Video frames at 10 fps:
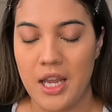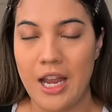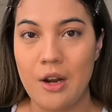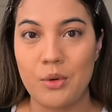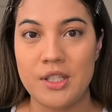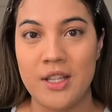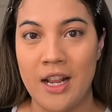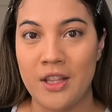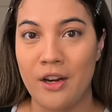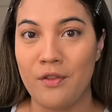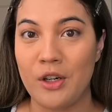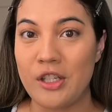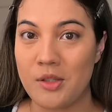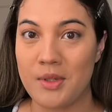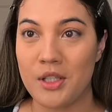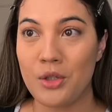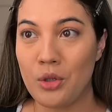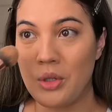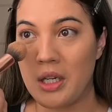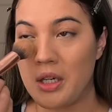And we're staying there for Christmas and
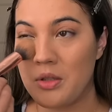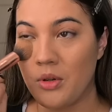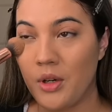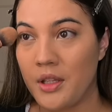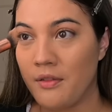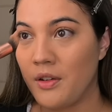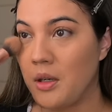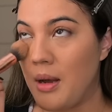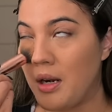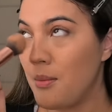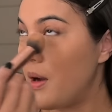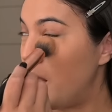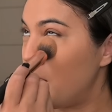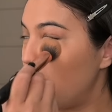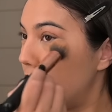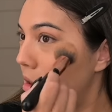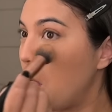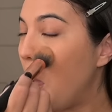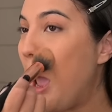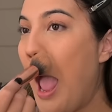New Year's. We're going there for about a month.
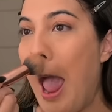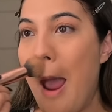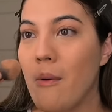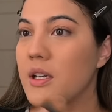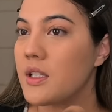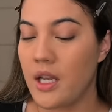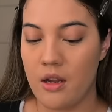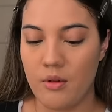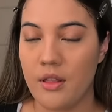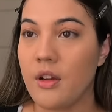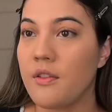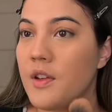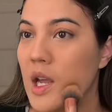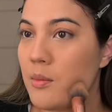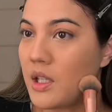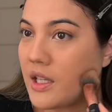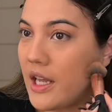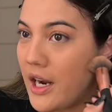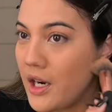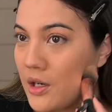And we're staying with our family
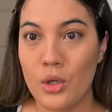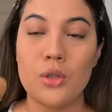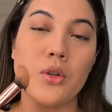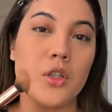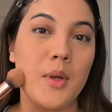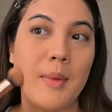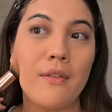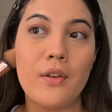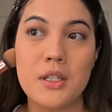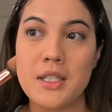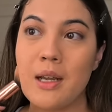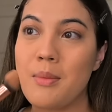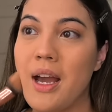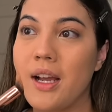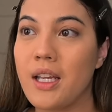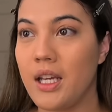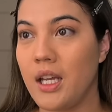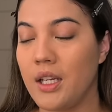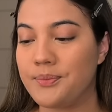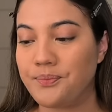there. So it'll be my first time back
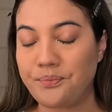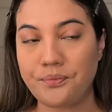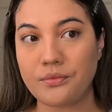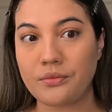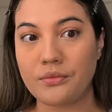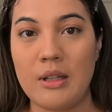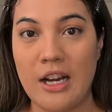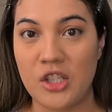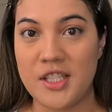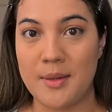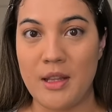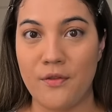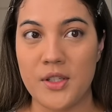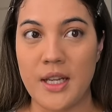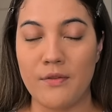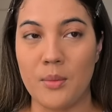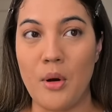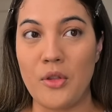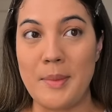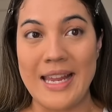in... Well, actually, it's going to be the first time for
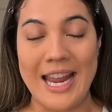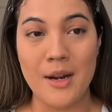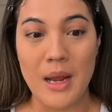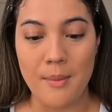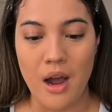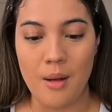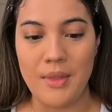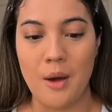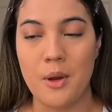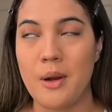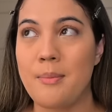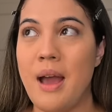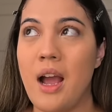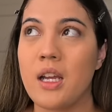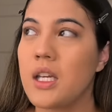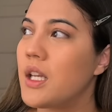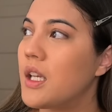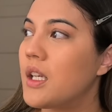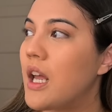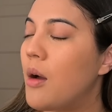both me and my mom that we went back
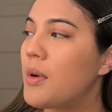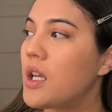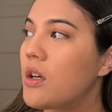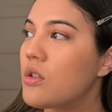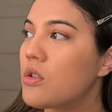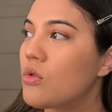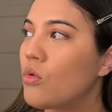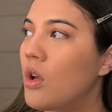in how many years?